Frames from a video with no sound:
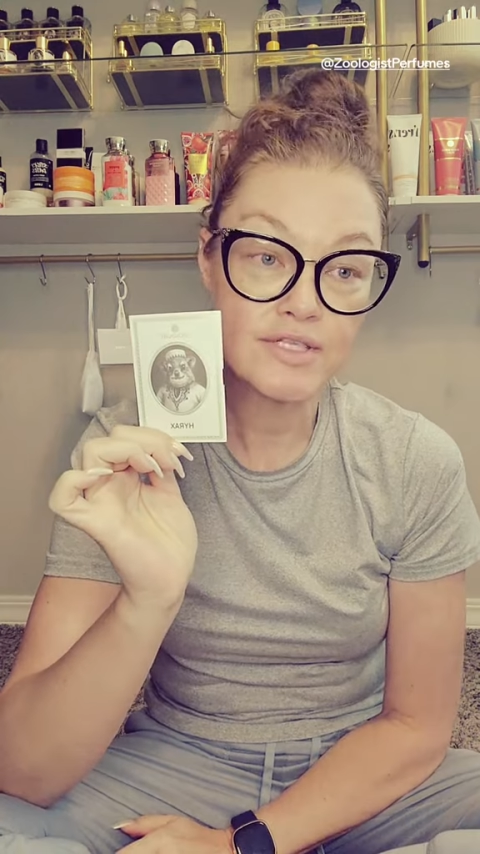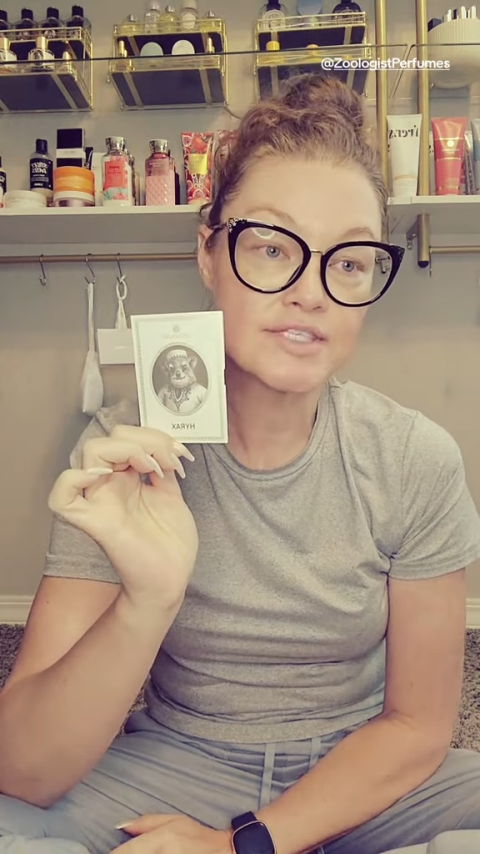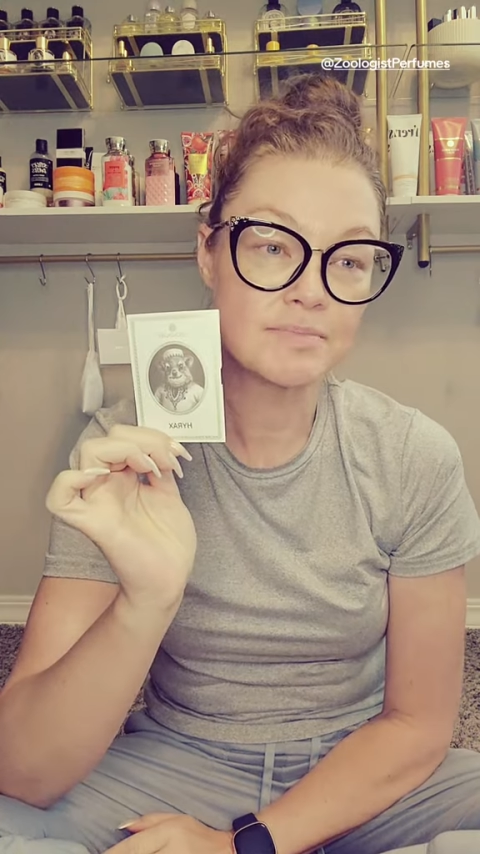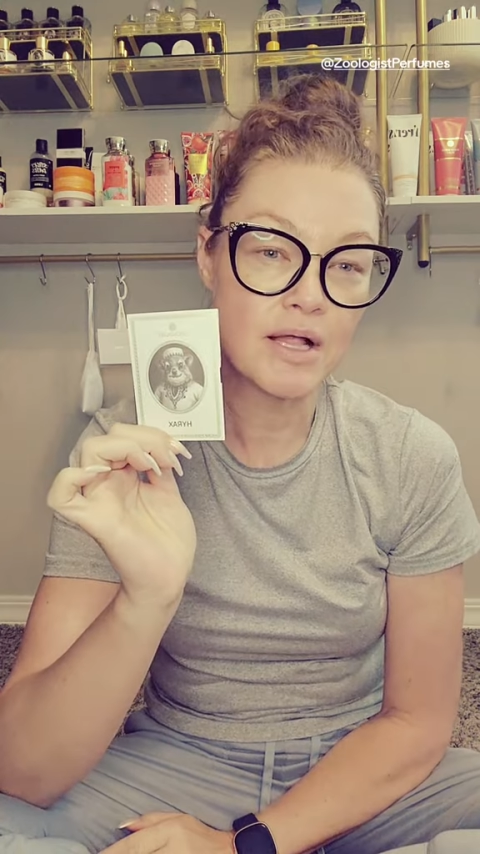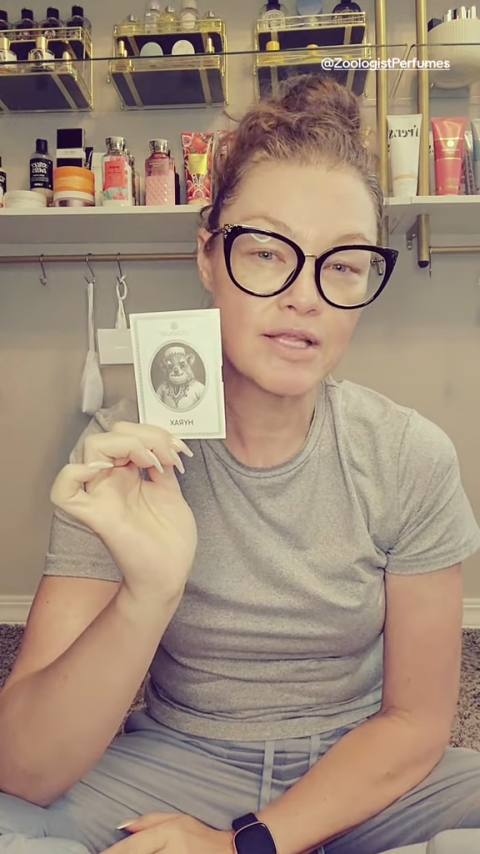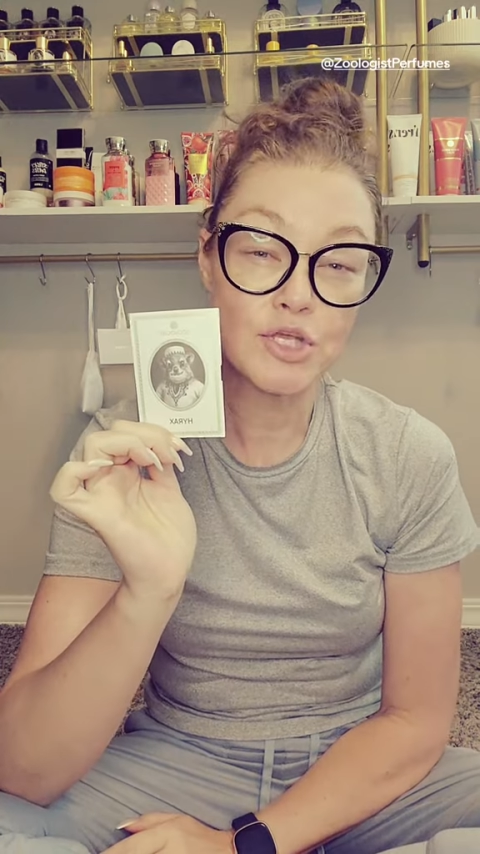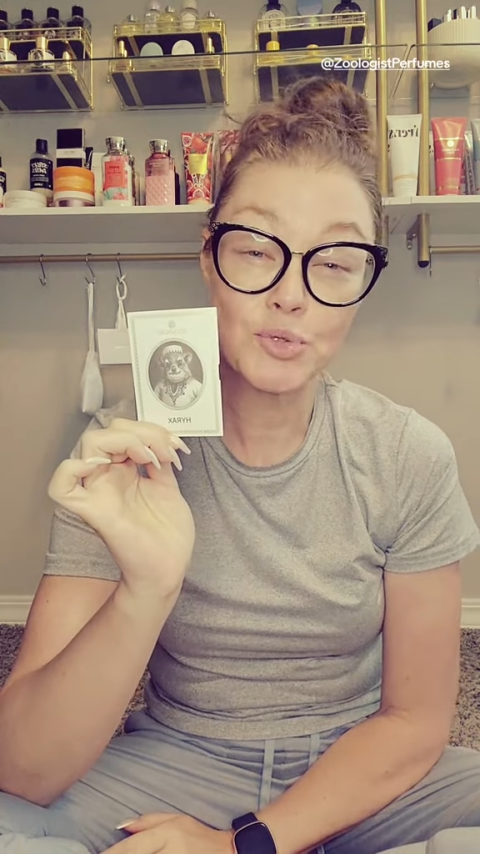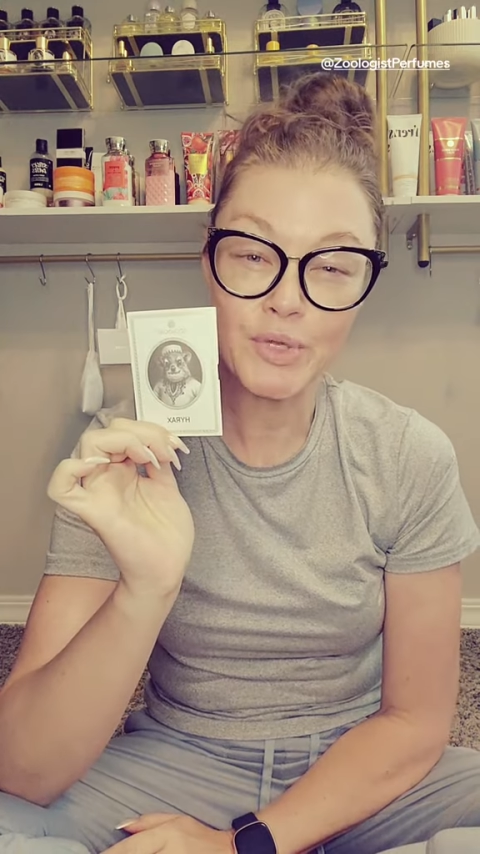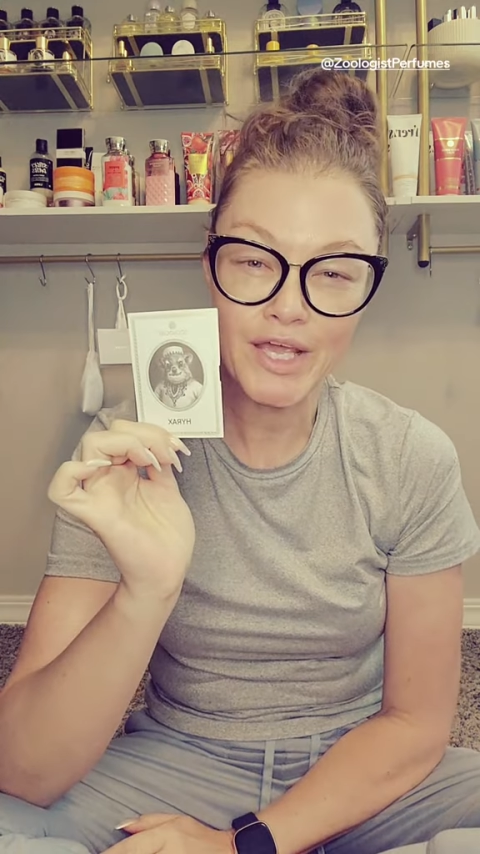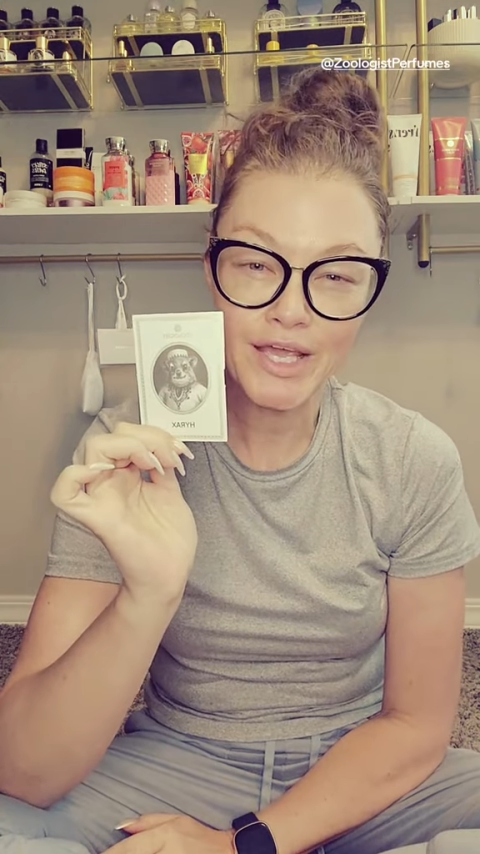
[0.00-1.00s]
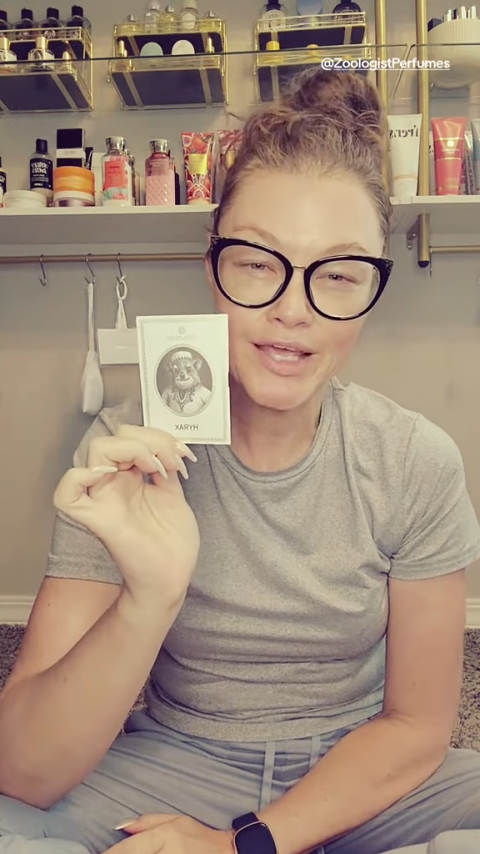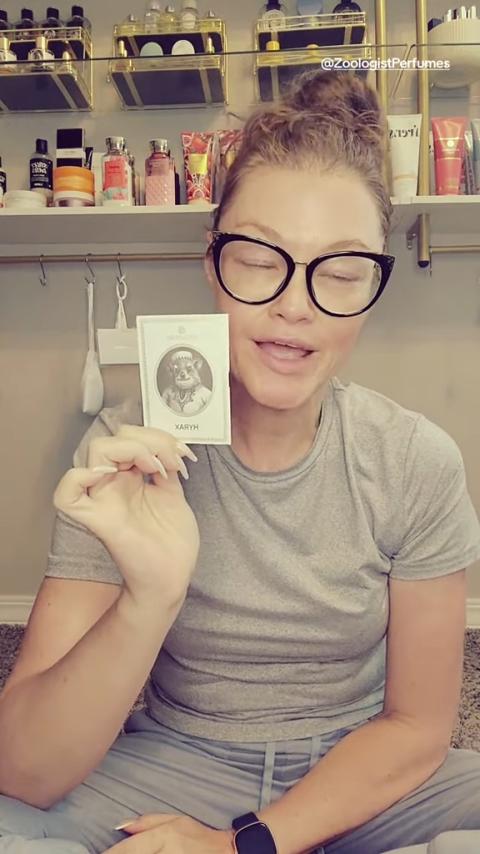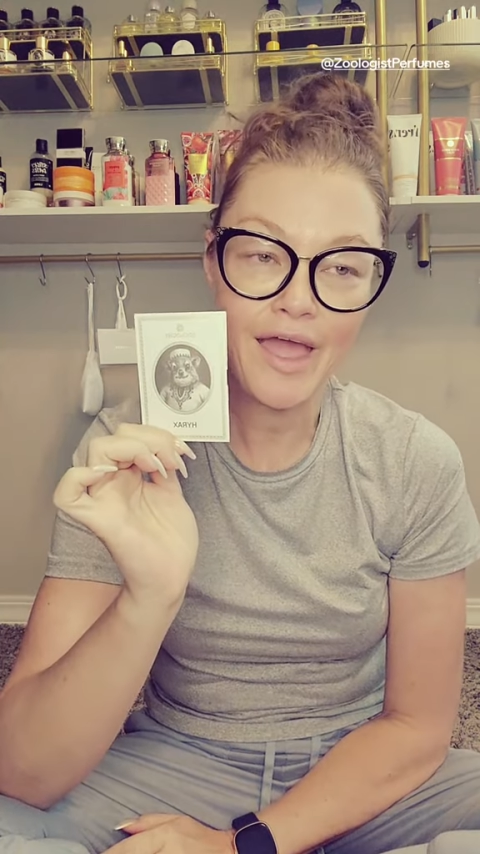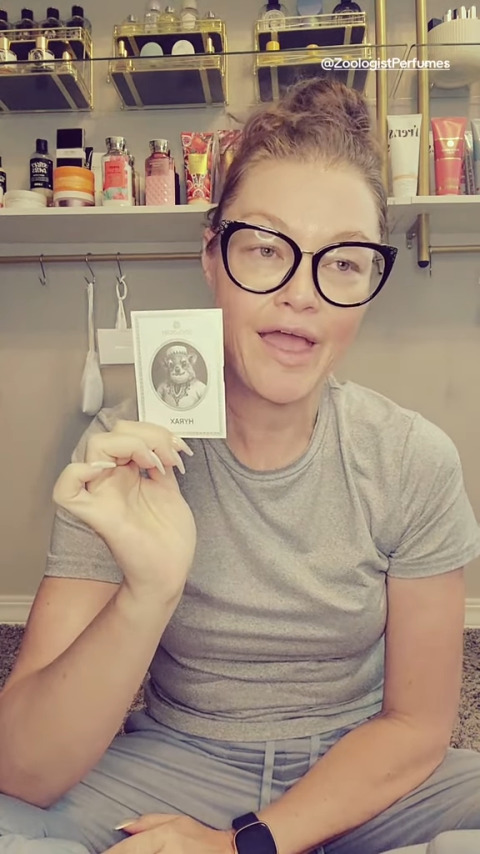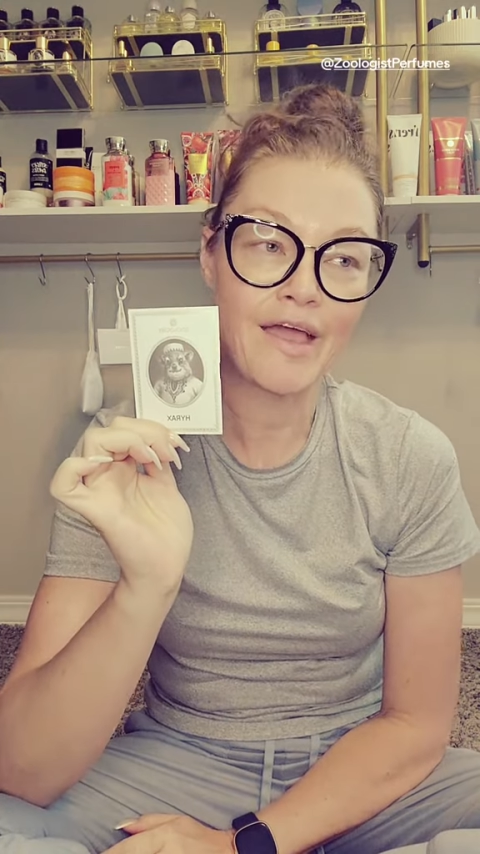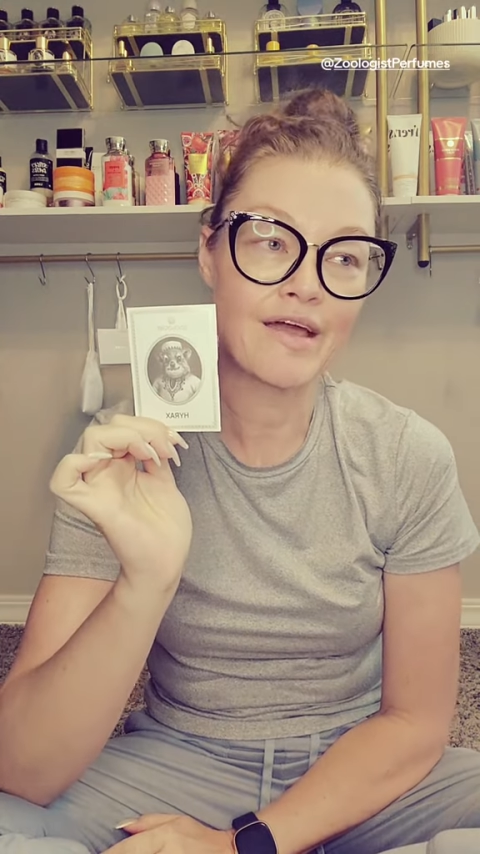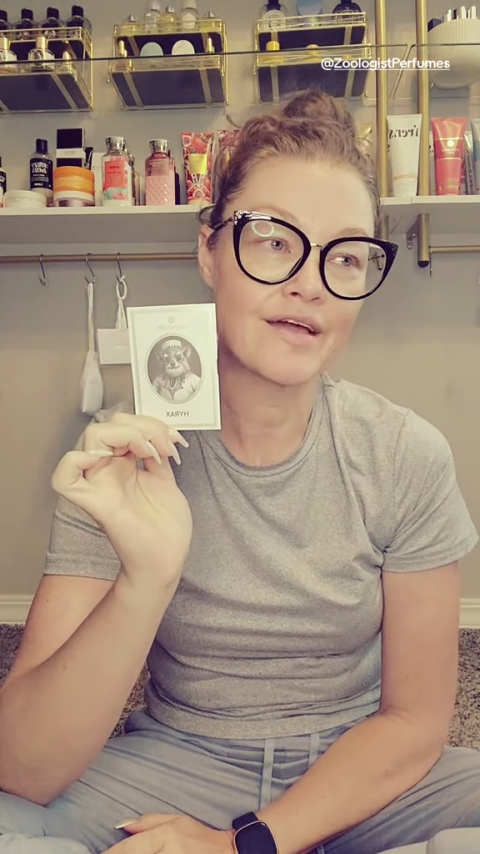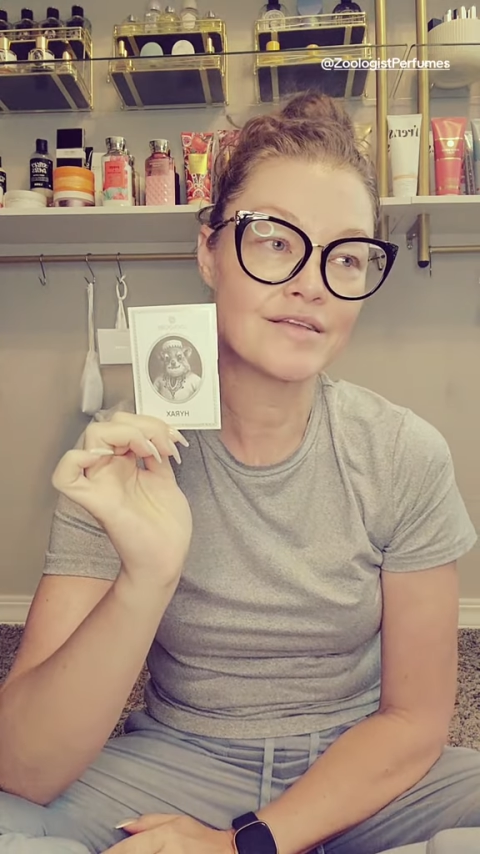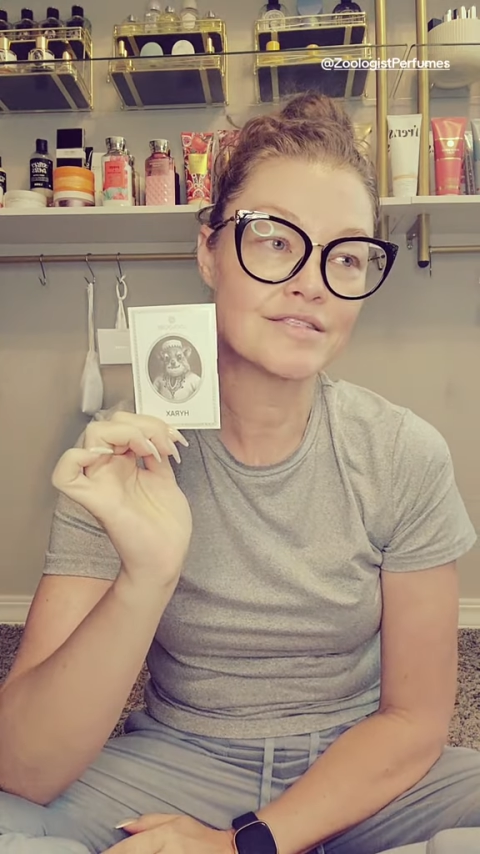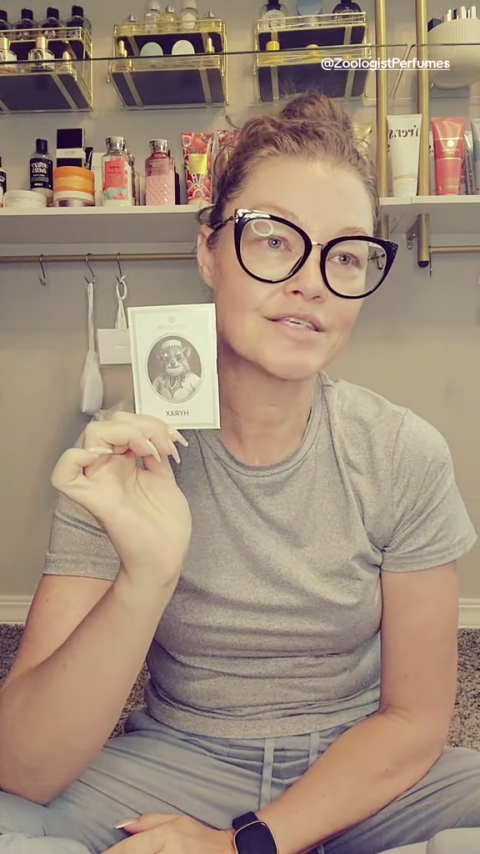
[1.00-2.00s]
on smelling unique,
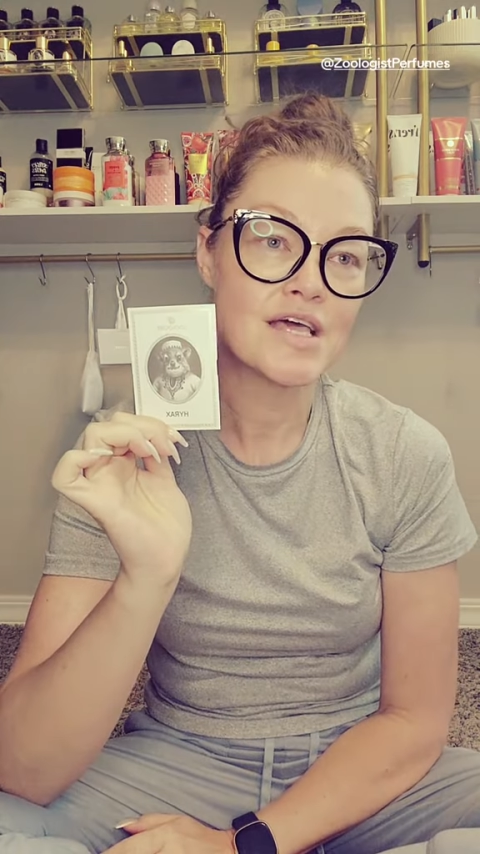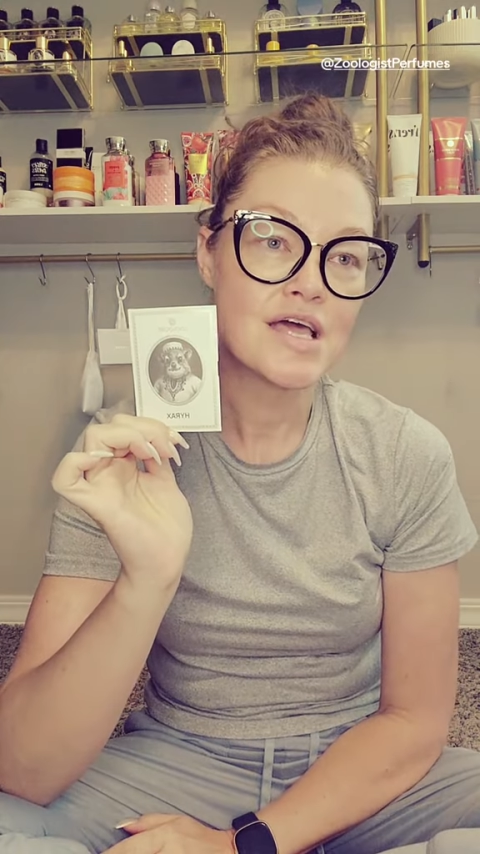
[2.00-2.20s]
and